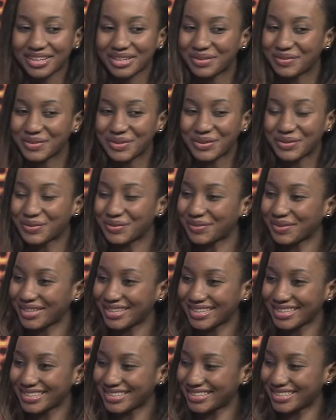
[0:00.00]
what
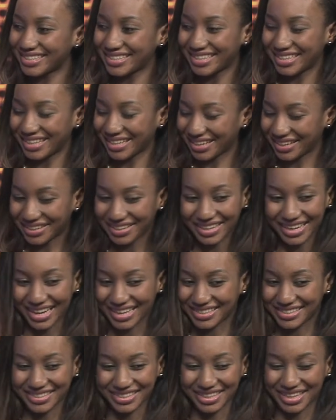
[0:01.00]
is there
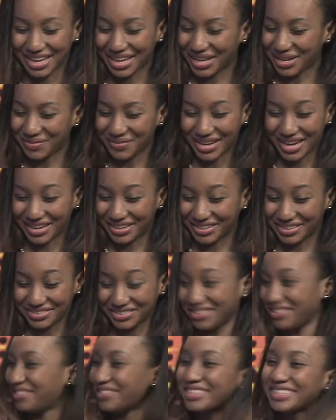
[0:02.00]
not to like about her?
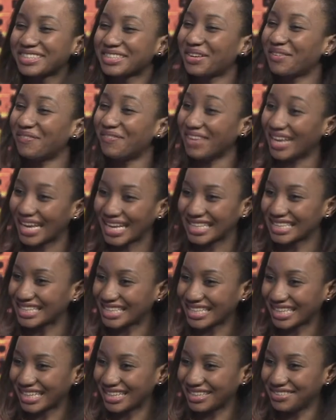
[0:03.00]
She's just
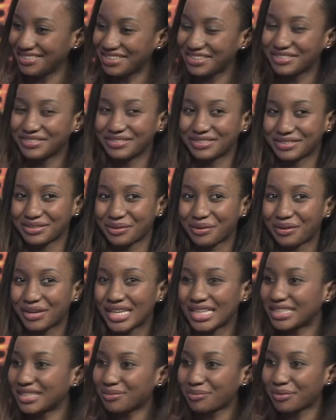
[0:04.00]
amazing. She's so
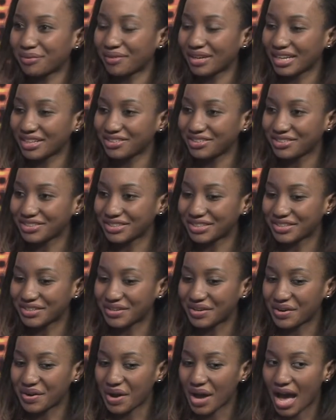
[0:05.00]

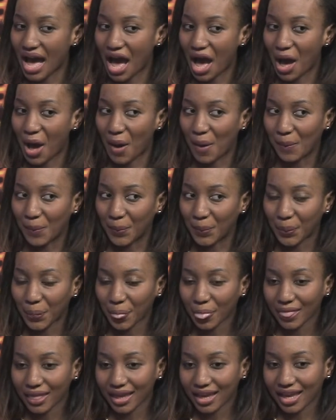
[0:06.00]
inspirational.
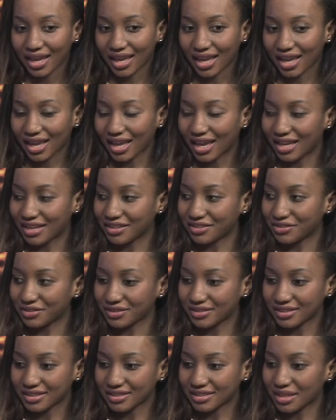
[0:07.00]
And it's
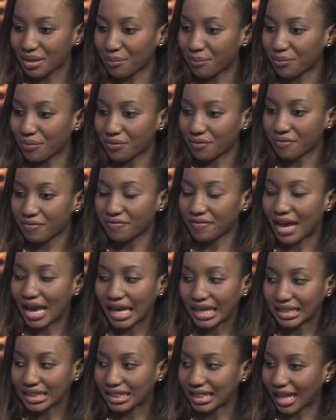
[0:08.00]
just a simple
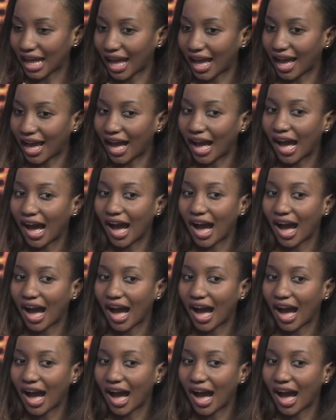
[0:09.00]
fact that